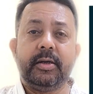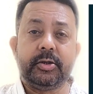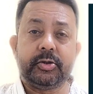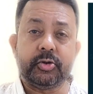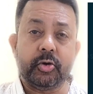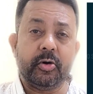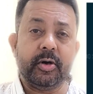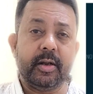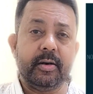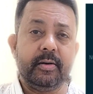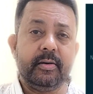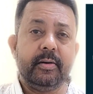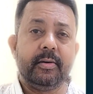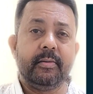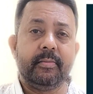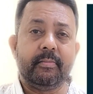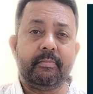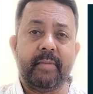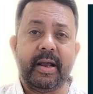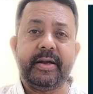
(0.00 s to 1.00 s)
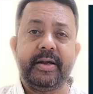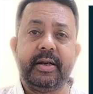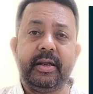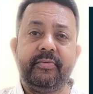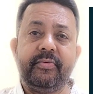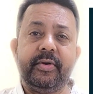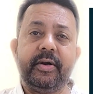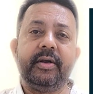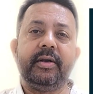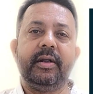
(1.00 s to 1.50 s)
Sodern might
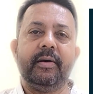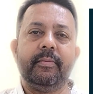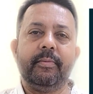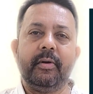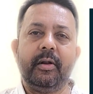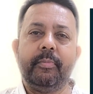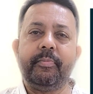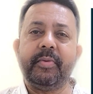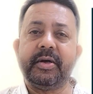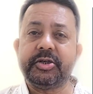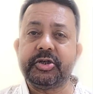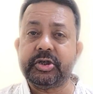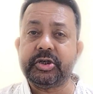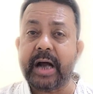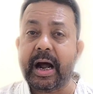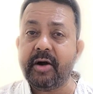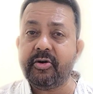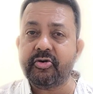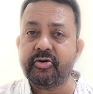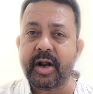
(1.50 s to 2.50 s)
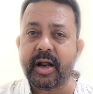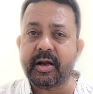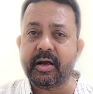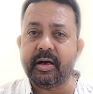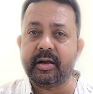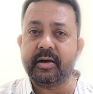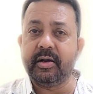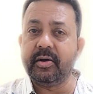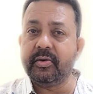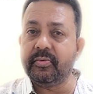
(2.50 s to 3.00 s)
even develop a star
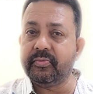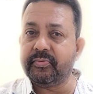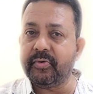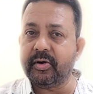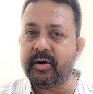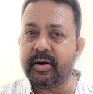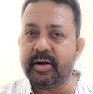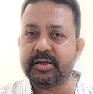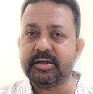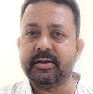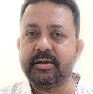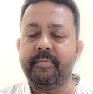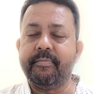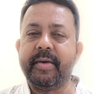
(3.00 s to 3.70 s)
tracker for us the